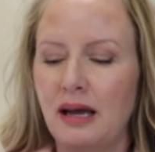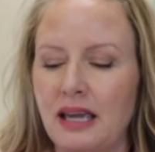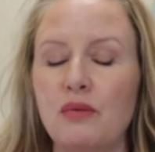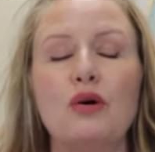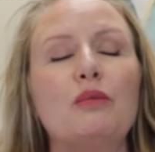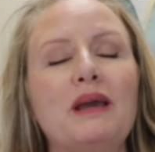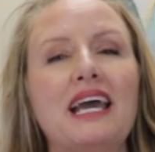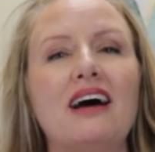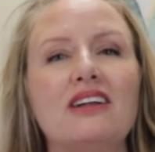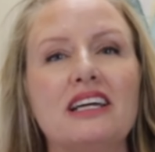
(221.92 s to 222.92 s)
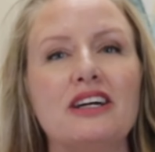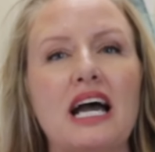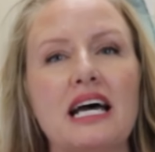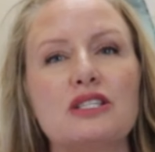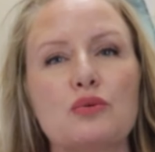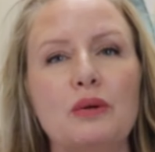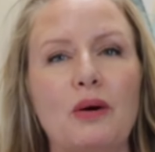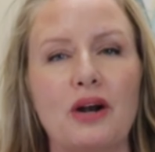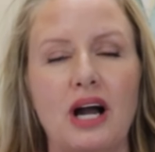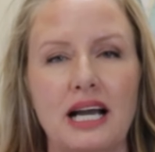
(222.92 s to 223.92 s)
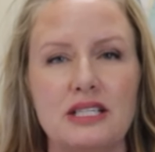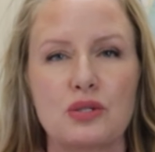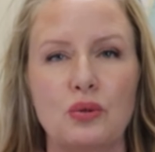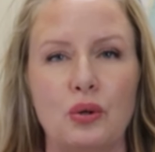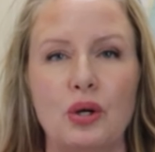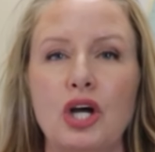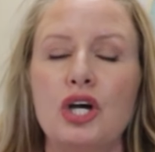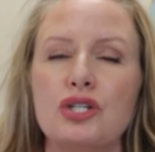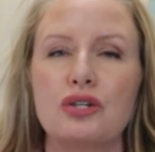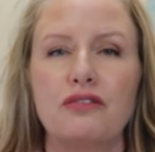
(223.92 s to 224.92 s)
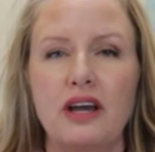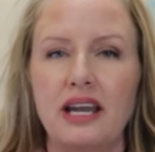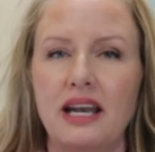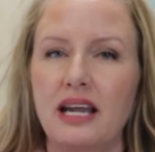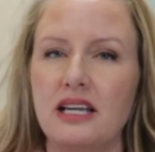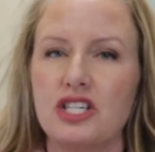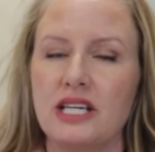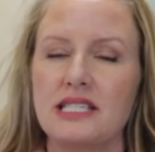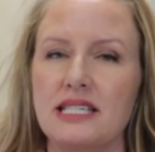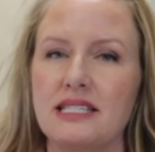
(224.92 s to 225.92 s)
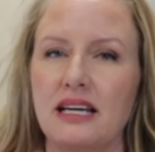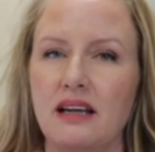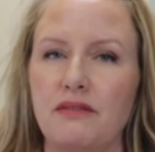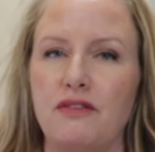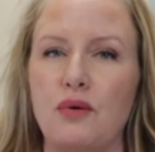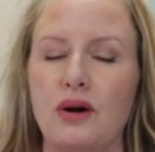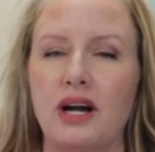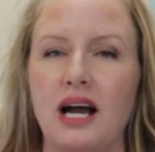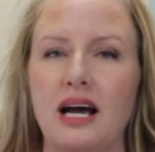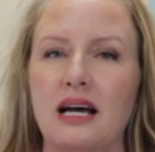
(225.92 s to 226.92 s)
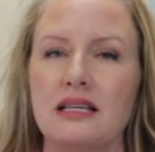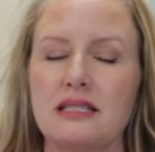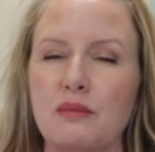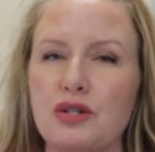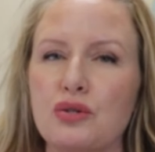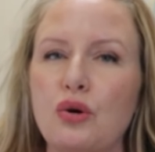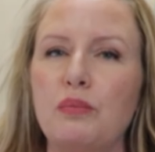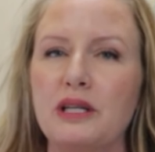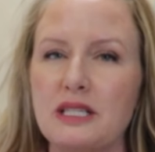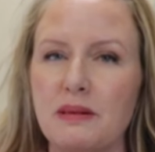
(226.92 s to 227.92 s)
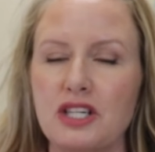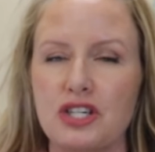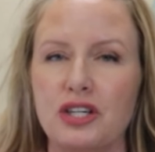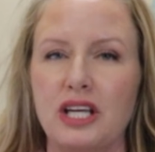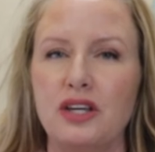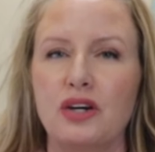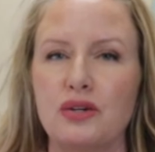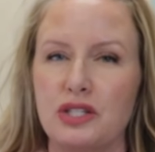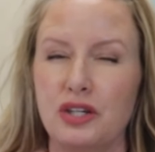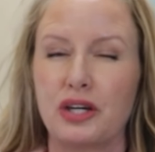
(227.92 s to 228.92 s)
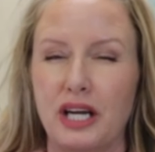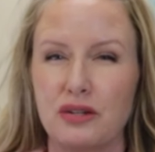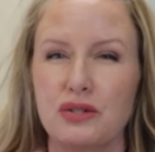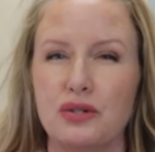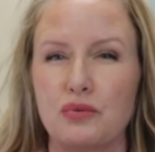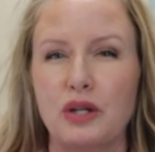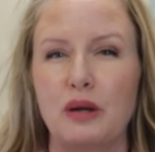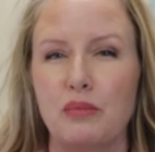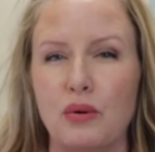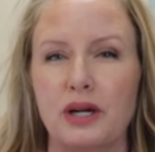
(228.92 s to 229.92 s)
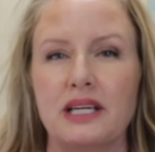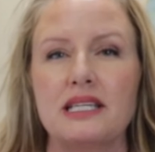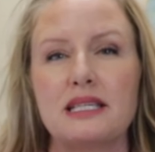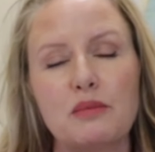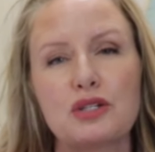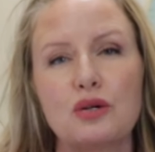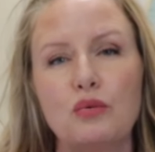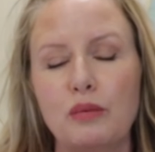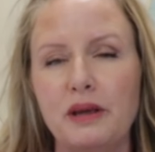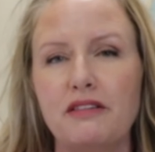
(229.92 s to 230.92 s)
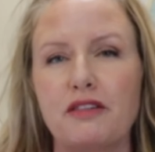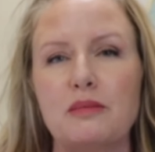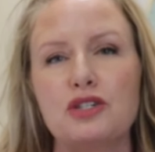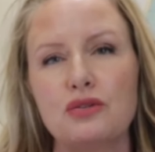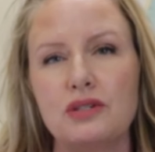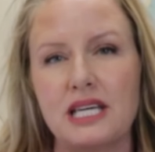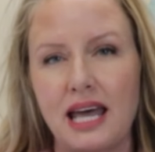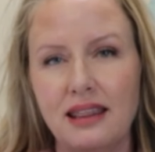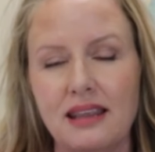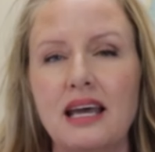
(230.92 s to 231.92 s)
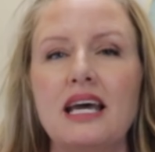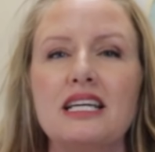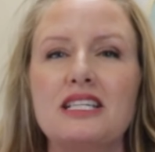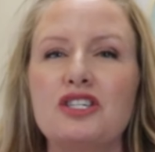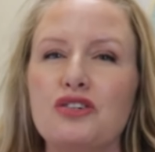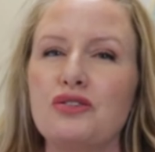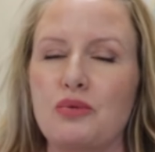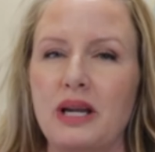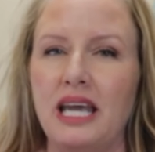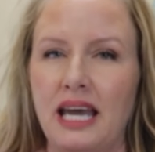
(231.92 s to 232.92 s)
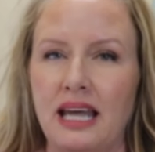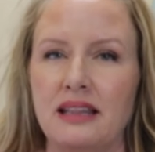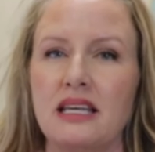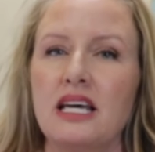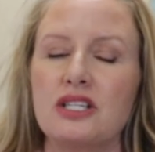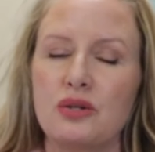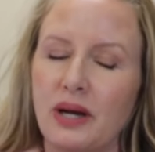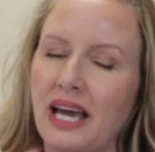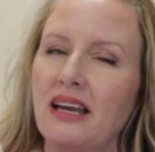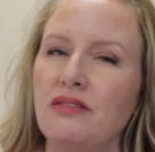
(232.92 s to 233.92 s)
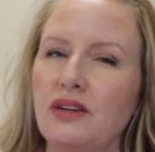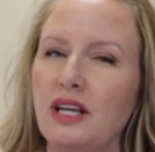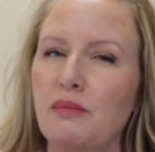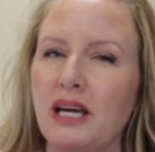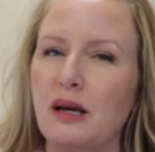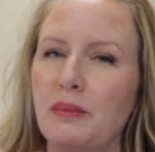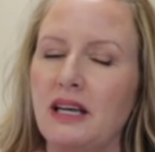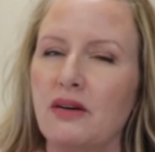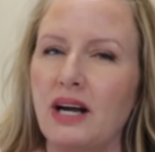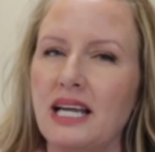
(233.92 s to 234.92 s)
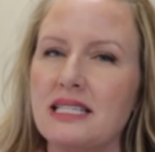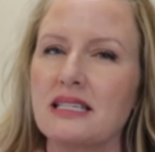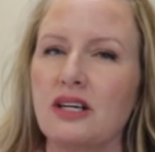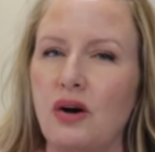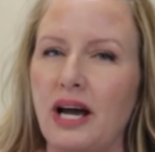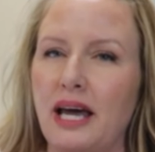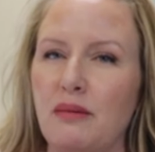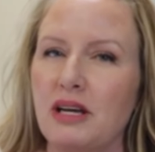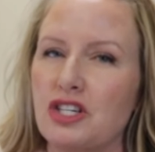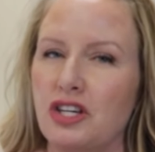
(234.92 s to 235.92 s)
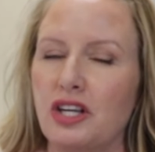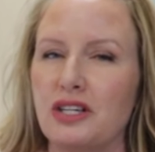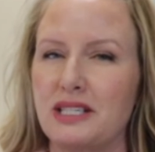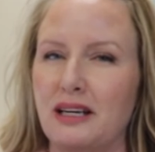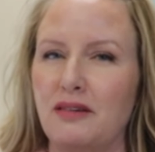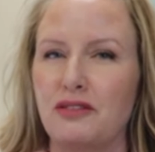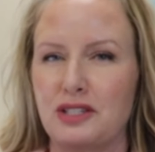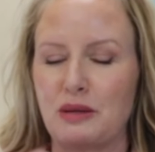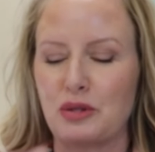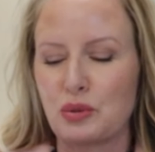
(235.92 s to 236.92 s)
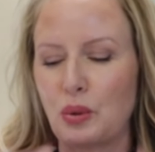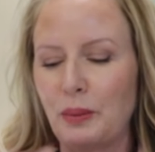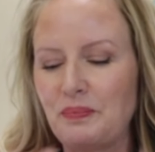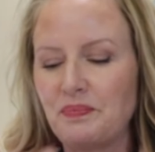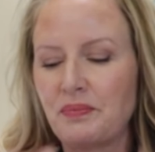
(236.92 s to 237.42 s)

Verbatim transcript: It will be held here at Sweetwater High School. So if you hadn't had a chance to sign up for summer school, please make sure that you go see your counselor. It's really important. Summer school will be from June 10th to June 28th. So again, if you need to make up any credits, go ahead and make sure that you're signed up for summer school.